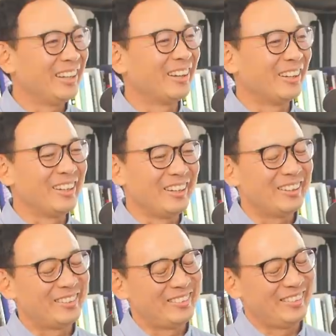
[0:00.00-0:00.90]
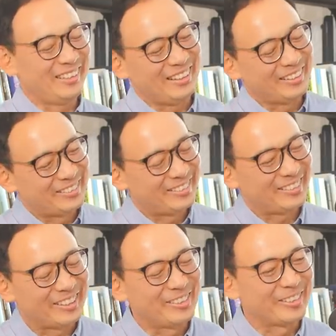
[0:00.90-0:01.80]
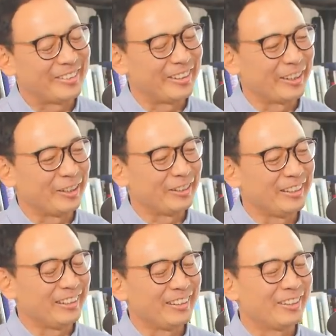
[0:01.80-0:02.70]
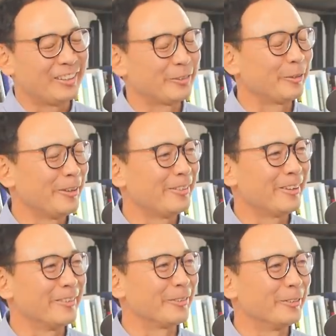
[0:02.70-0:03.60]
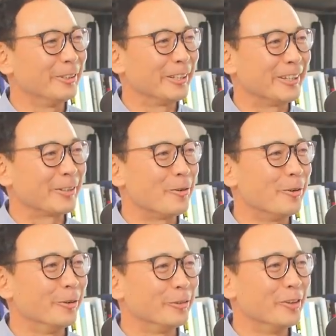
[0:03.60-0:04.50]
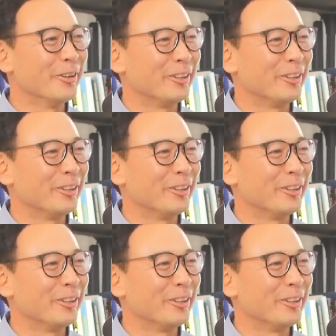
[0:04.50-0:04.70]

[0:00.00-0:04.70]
Yeah, it, it's it's interesting. Uh, historians have this really kind of cold